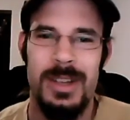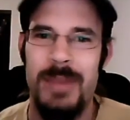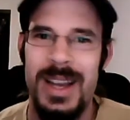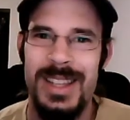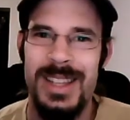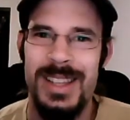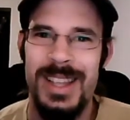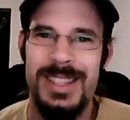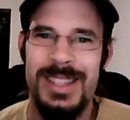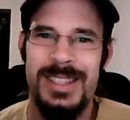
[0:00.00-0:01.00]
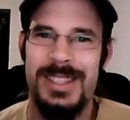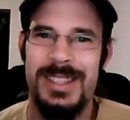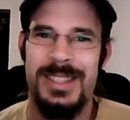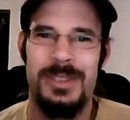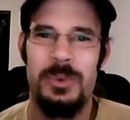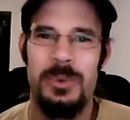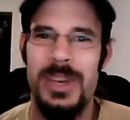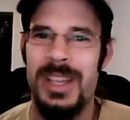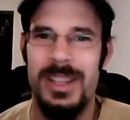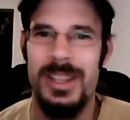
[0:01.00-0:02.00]
Come on, it's
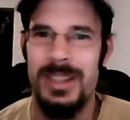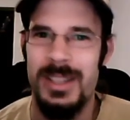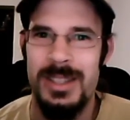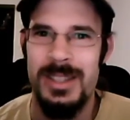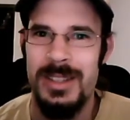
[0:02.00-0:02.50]
ridiculous.